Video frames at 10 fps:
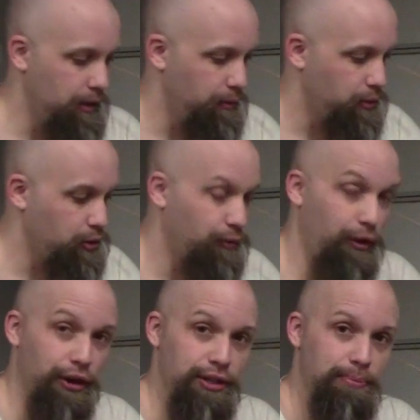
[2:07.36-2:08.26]
so
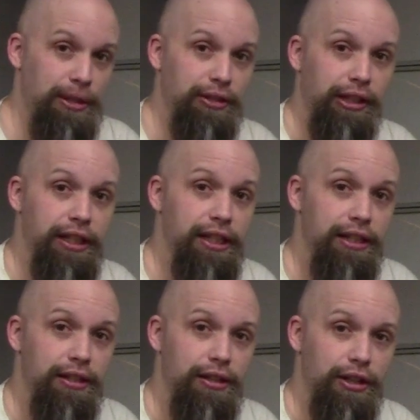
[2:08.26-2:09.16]
far it's basically
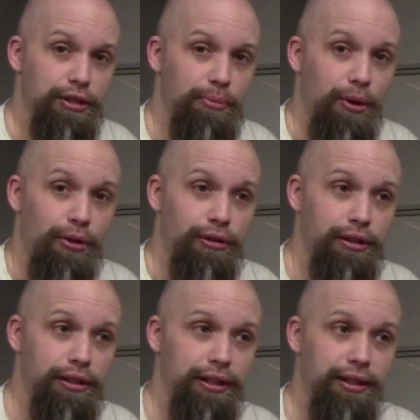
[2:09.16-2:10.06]
a small
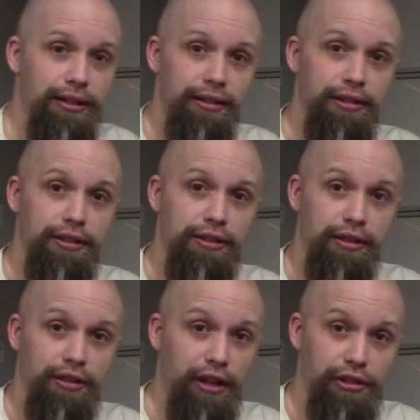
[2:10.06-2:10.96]

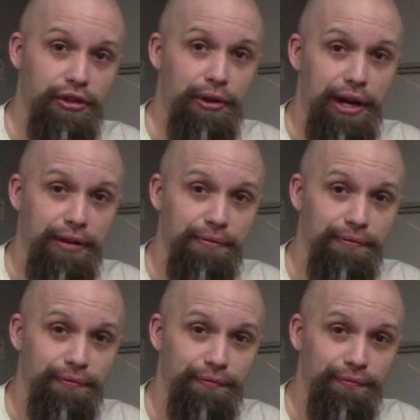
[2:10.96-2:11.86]
touch screen.
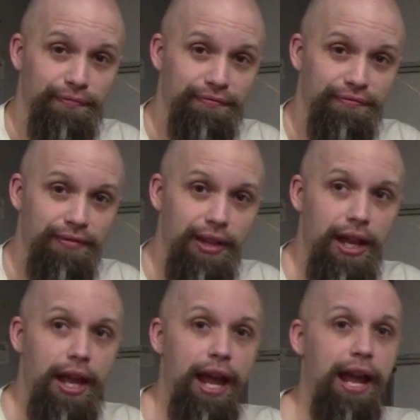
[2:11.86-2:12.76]

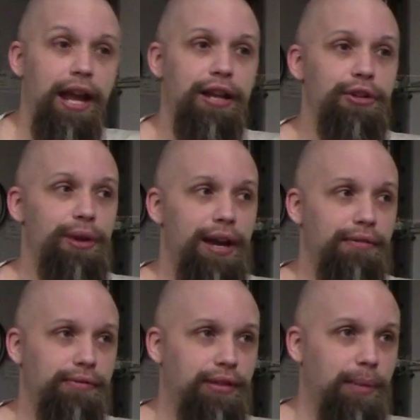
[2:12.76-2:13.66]
And you
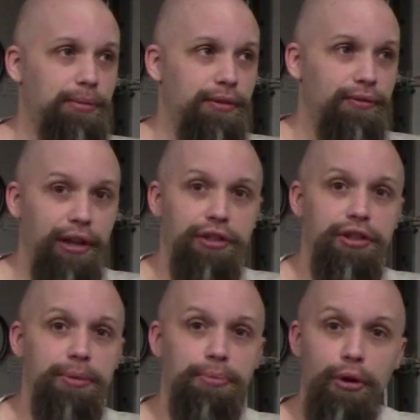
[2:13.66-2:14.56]
have a couple of
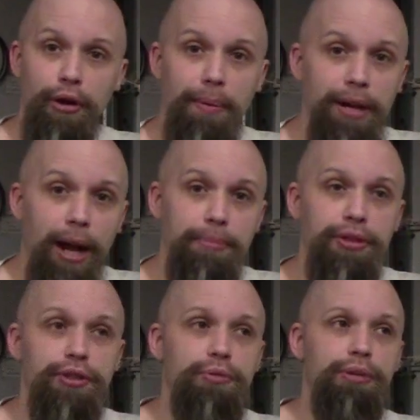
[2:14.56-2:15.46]
extra programming
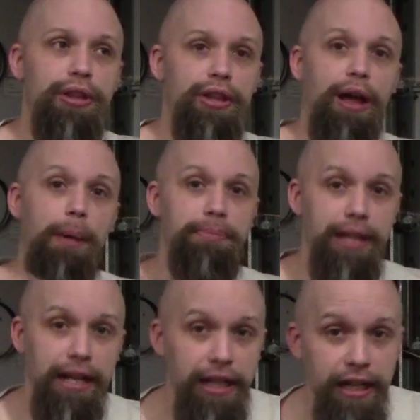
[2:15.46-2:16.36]
options with
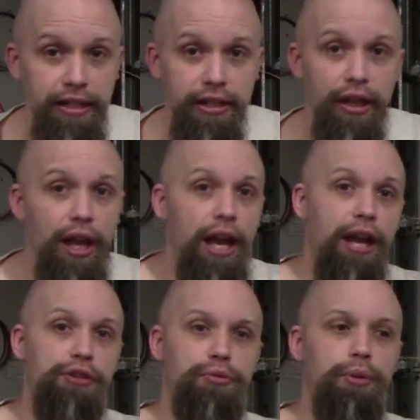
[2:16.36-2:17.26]
updating it,
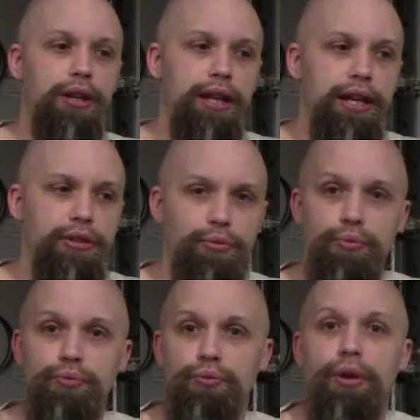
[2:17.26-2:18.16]
as well as
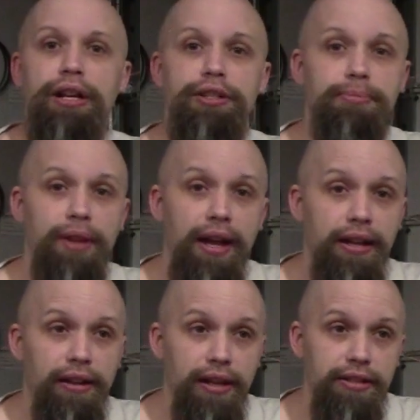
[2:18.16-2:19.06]
running some
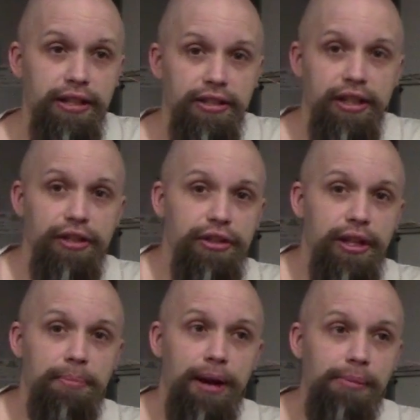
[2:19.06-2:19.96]
diagnostics in case you
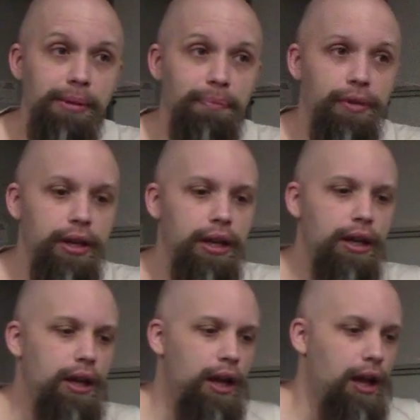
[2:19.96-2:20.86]
get a problem.
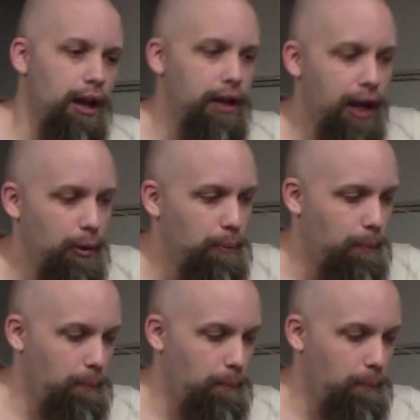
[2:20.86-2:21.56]
Now,